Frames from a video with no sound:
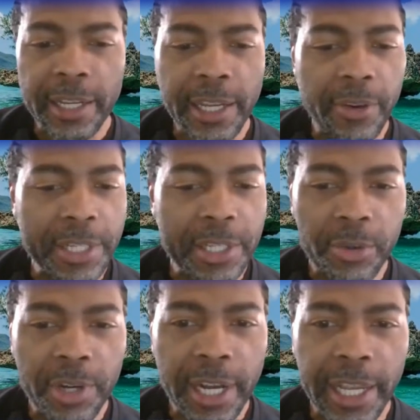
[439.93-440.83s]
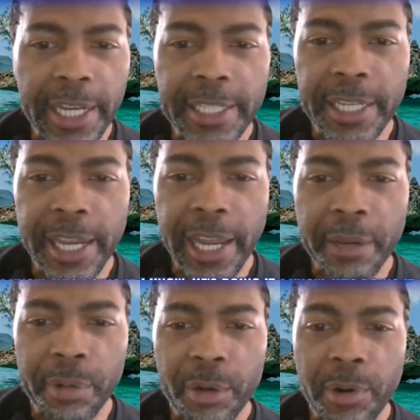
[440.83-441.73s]
You know, he's doing it again
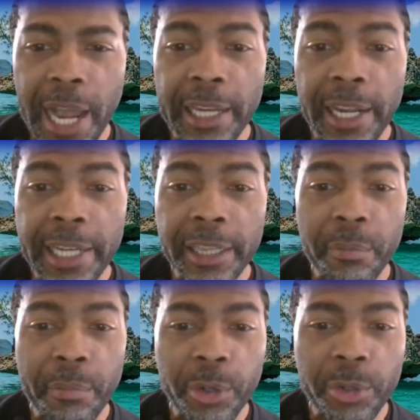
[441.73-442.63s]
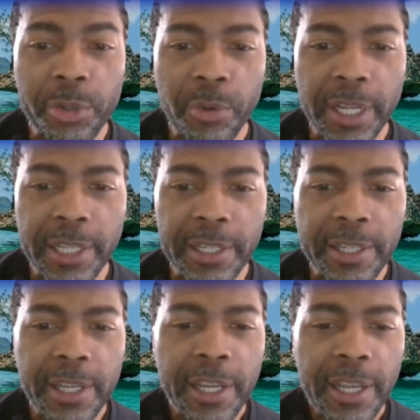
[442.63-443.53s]
today. But what I liked the most
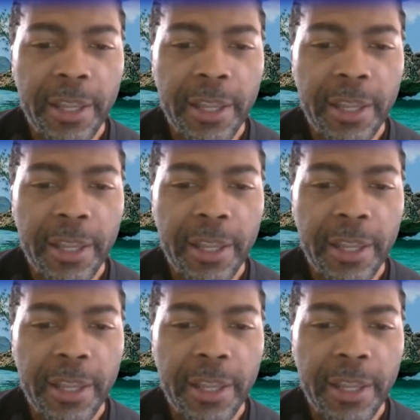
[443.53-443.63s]
was,